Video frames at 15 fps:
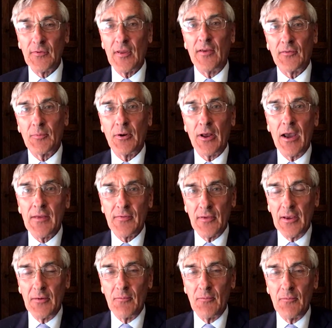That's what I
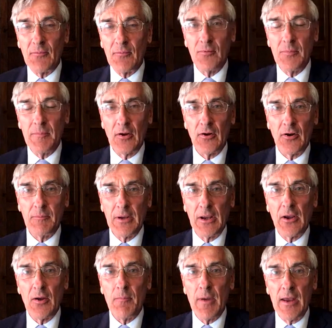think will, will make the
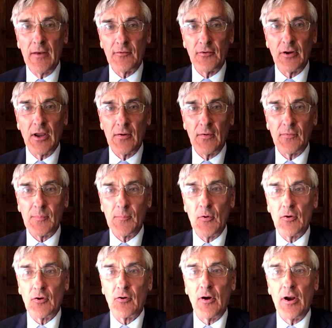economy go better and get us
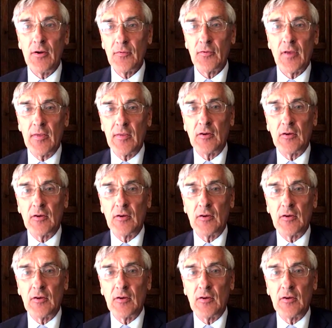more growth.